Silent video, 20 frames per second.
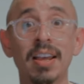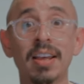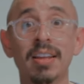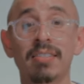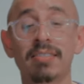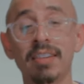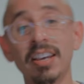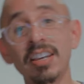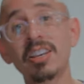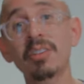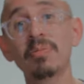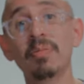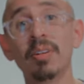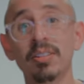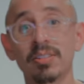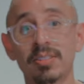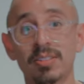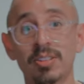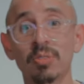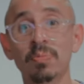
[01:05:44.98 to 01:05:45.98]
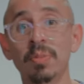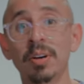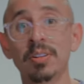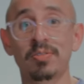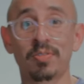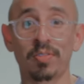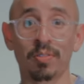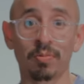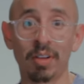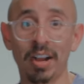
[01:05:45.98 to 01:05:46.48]
Thank you all so
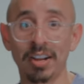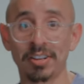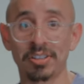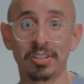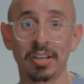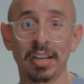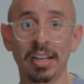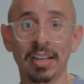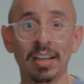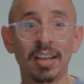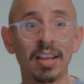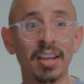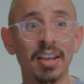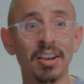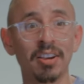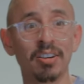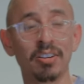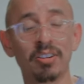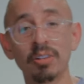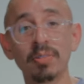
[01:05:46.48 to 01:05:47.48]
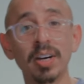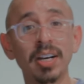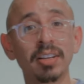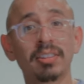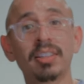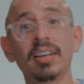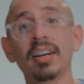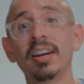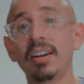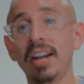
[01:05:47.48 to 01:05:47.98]
much for watching. Go
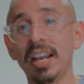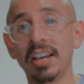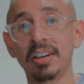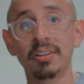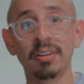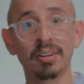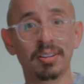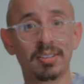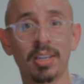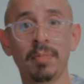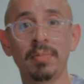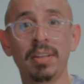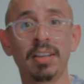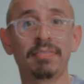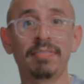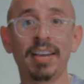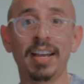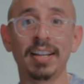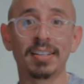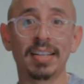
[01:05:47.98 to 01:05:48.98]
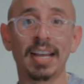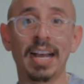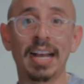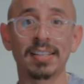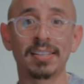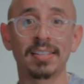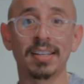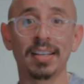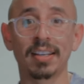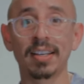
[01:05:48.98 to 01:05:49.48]
out there and cook something
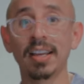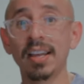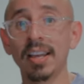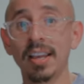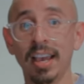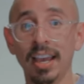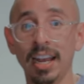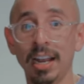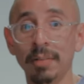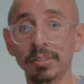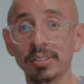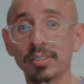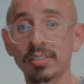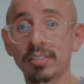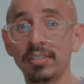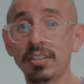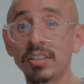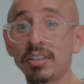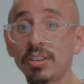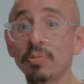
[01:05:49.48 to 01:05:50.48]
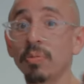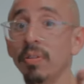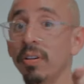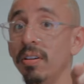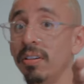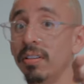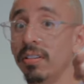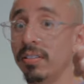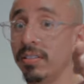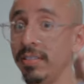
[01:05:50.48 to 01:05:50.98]
fantastic, and I will see you
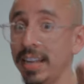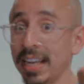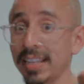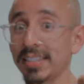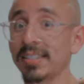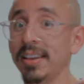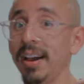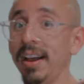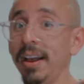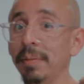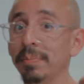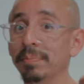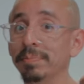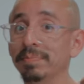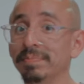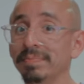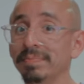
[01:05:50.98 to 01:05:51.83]
all next time.